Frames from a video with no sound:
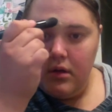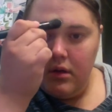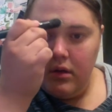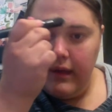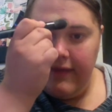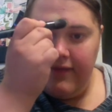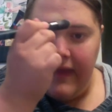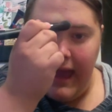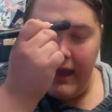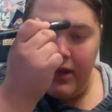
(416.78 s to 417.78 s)
Look at
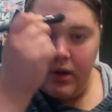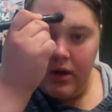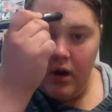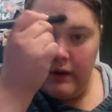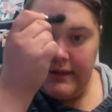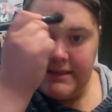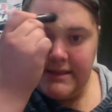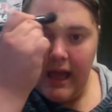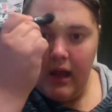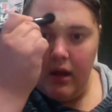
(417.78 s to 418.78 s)
that, you can hardly
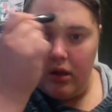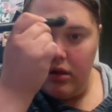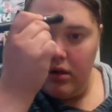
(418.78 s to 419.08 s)
tell.